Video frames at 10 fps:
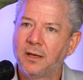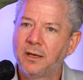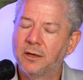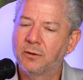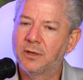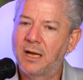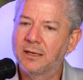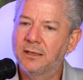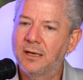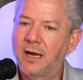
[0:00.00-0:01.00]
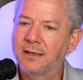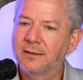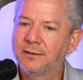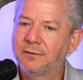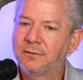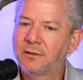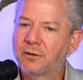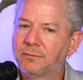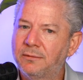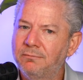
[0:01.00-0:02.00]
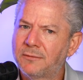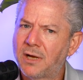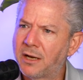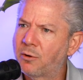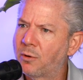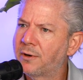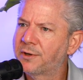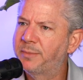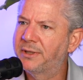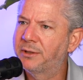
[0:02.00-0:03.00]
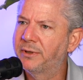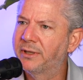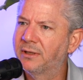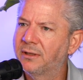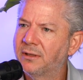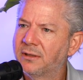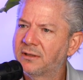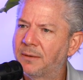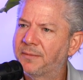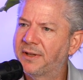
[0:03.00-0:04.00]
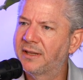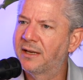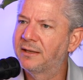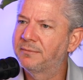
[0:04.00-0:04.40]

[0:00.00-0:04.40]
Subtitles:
Not cutting corners, but doing something that